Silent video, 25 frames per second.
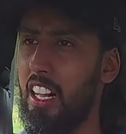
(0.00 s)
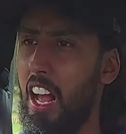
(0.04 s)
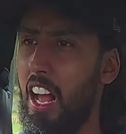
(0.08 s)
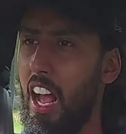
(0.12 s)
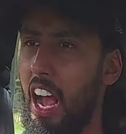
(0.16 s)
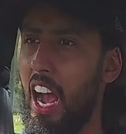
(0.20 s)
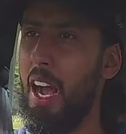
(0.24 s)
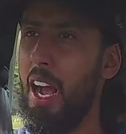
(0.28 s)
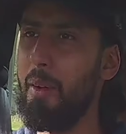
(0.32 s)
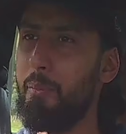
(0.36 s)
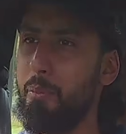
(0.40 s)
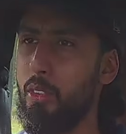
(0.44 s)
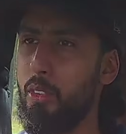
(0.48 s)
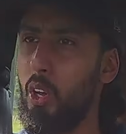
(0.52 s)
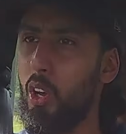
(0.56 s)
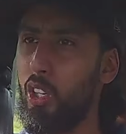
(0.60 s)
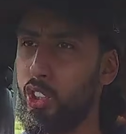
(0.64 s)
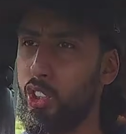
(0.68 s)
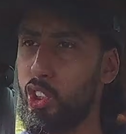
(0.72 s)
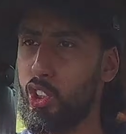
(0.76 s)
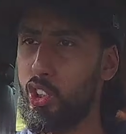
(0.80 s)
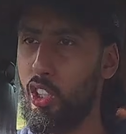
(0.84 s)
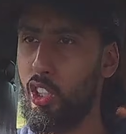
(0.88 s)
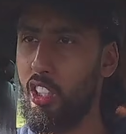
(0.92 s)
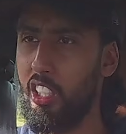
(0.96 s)
I'm not
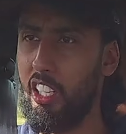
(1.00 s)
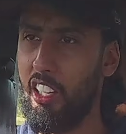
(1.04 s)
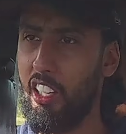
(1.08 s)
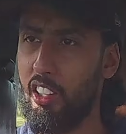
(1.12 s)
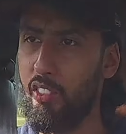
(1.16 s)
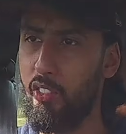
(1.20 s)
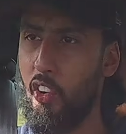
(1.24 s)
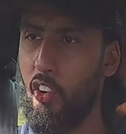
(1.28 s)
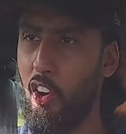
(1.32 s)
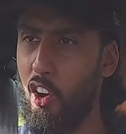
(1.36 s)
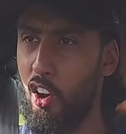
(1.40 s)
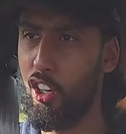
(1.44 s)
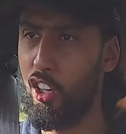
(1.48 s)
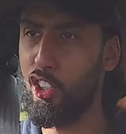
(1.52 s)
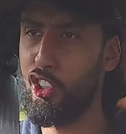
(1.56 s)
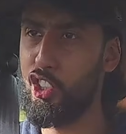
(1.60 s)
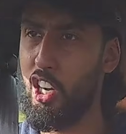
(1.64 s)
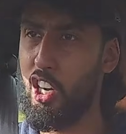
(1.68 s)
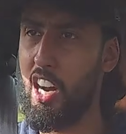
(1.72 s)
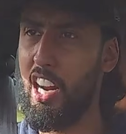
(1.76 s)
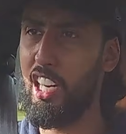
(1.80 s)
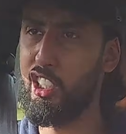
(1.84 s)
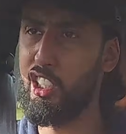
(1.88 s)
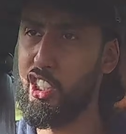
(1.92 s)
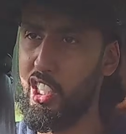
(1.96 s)
struggling for
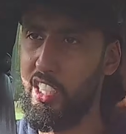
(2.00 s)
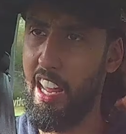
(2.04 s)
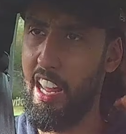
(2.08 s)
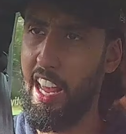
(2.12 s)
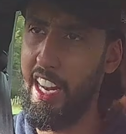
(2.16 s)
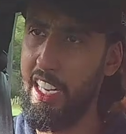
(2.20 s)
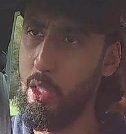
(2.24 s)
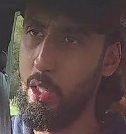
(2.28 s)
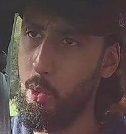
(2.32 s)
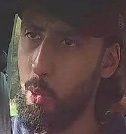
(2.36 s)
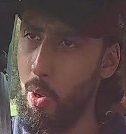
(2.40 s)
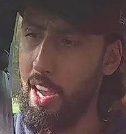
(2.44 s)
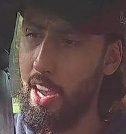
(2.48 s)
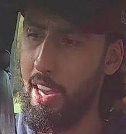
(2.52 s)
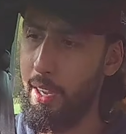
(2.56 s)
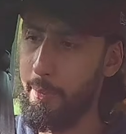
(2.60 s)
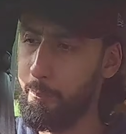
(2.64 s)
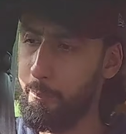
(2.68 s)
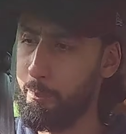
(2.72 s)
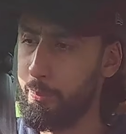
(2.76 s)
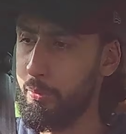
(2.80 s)
traction anywhere.